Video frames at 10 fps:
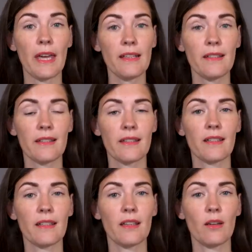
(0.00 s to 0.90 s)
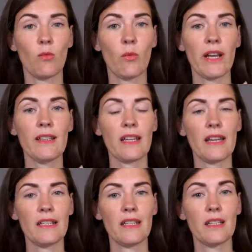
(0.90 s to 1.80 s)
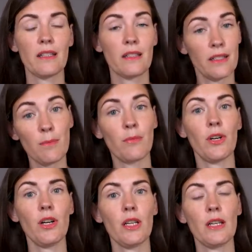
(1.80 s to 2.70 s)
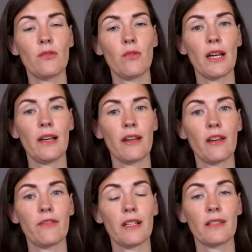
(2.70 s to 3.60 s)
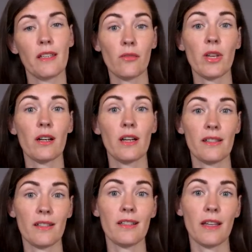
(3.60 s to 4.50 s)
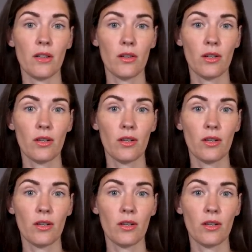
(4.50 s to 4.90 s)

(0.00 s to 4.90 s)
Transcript: guests went and dig deeper into Karl Lagerfeld's career as a designer.